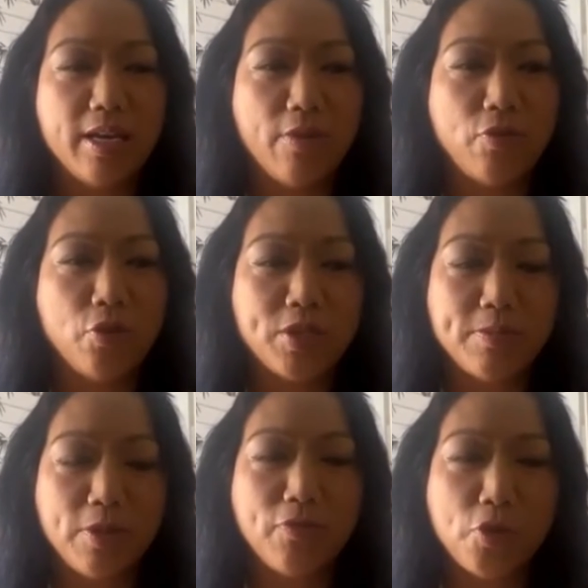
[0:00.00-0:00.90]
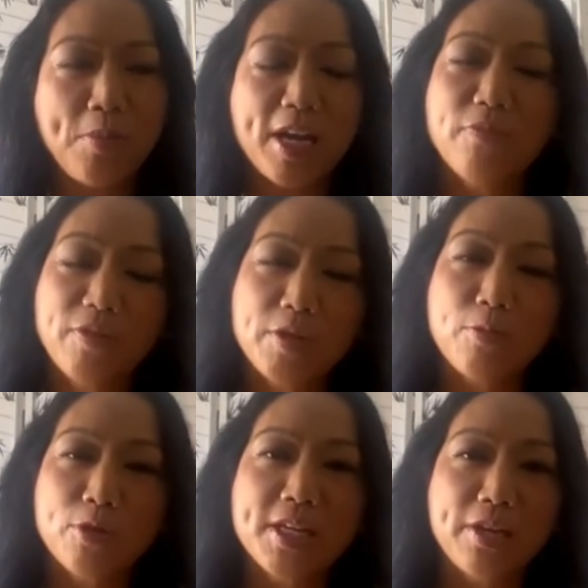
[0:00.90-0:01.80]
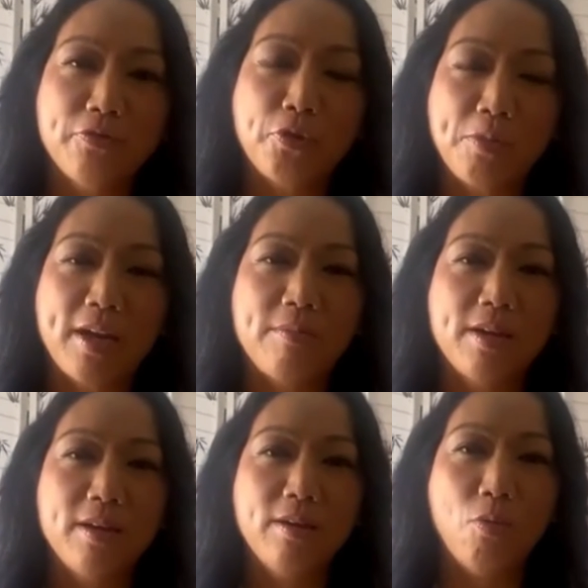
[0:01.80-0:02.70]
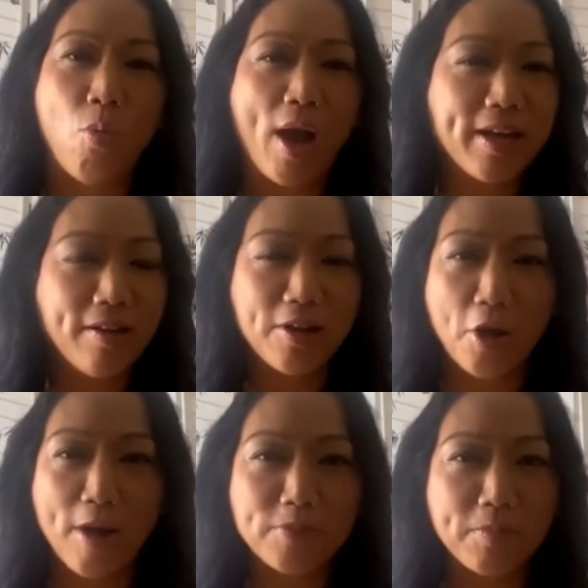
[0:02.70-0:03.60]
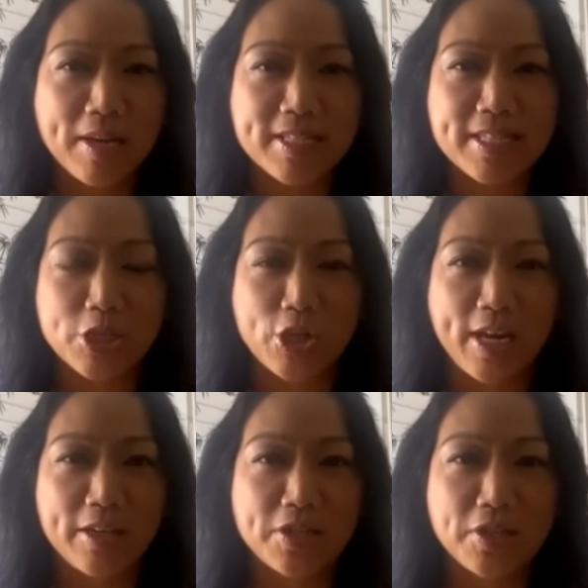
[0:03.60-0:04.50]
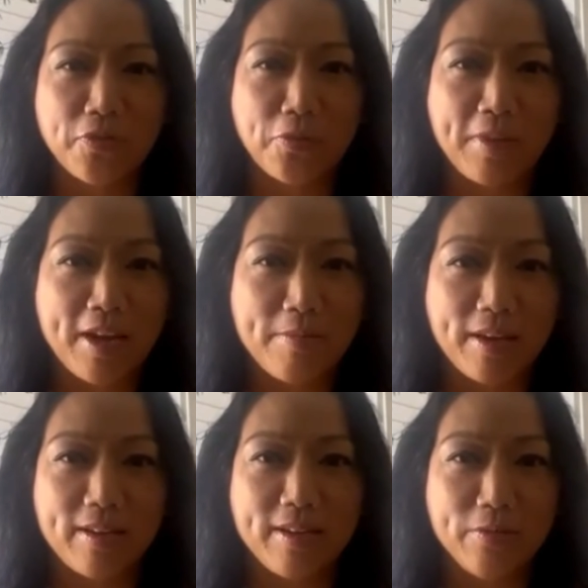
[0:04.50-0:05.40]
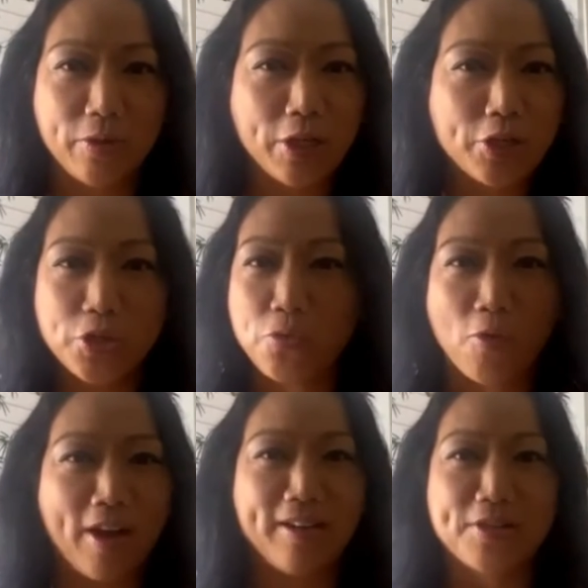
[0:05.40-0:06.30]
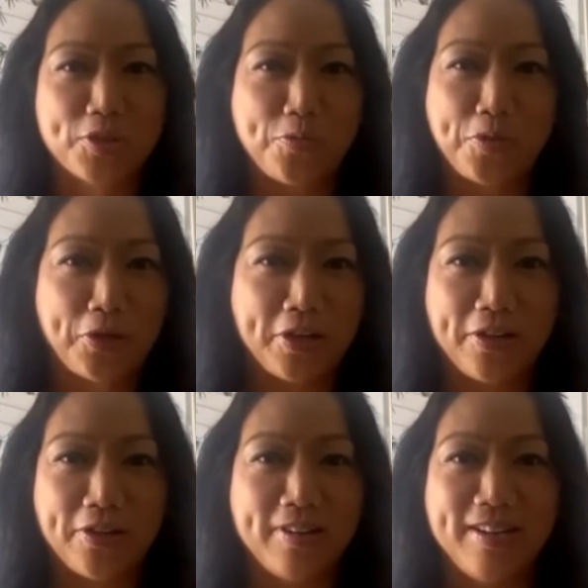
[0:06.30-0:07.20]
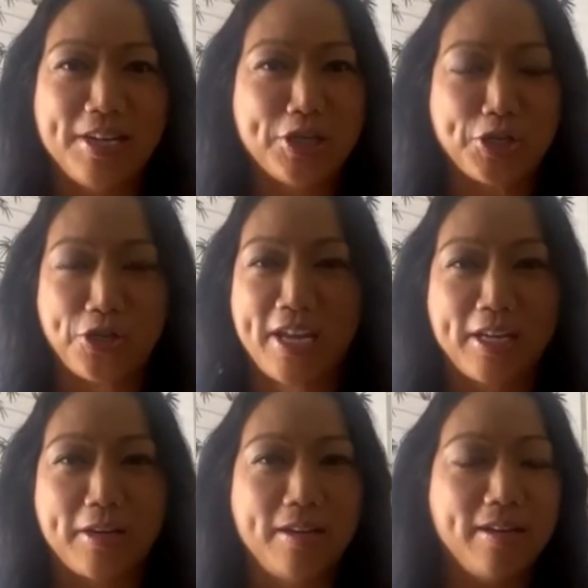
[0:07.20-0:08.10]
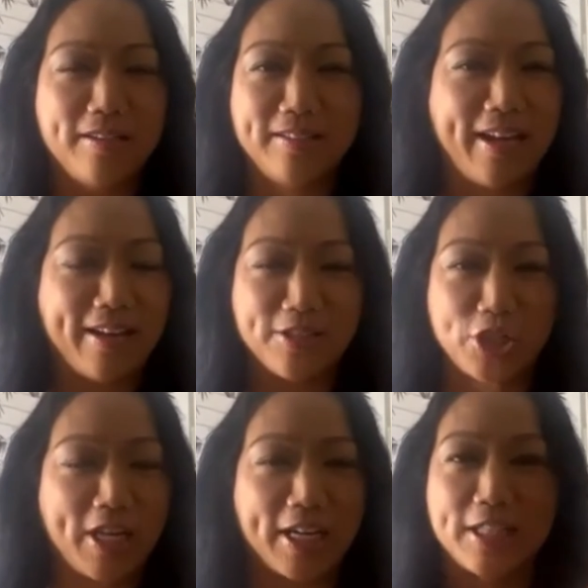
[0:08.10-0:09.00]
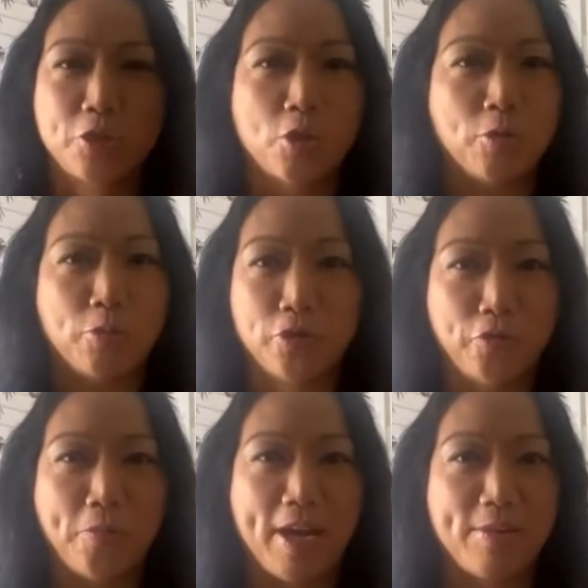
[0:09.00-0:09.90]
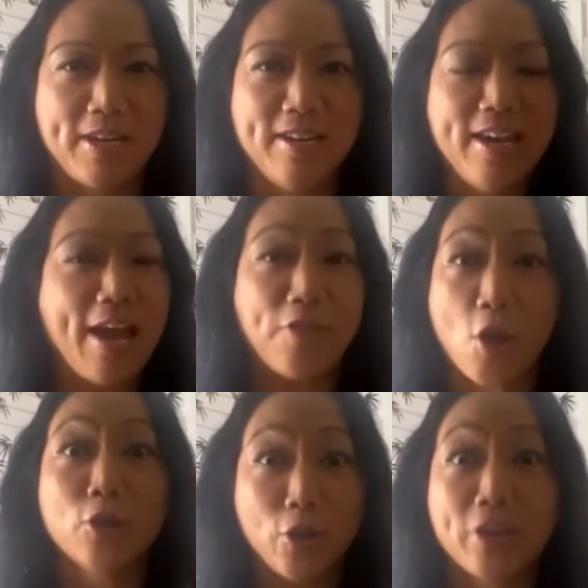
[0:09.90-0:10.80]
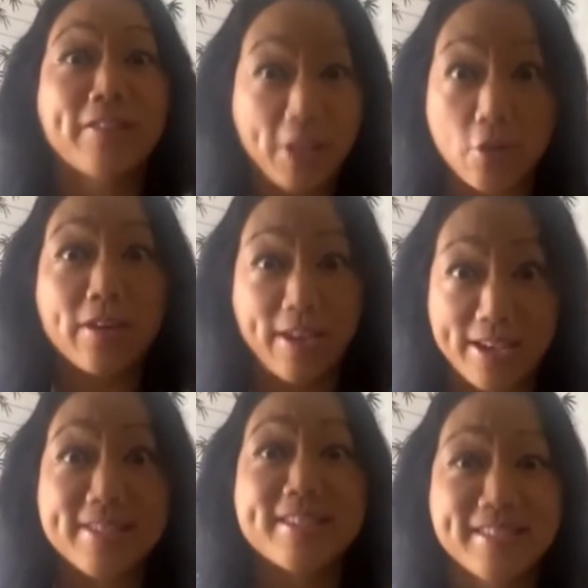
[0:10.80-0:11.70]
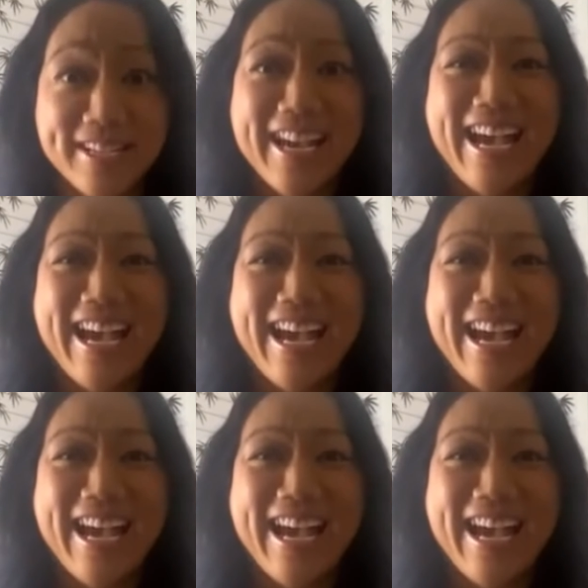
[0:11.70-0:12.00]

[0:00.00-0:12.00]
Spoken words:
if you make up 50% of your baby, why not optimize the genetics of your baby? Wouldn't you want a superior genetically normal, beautiful baby? And they all look and they go, yes.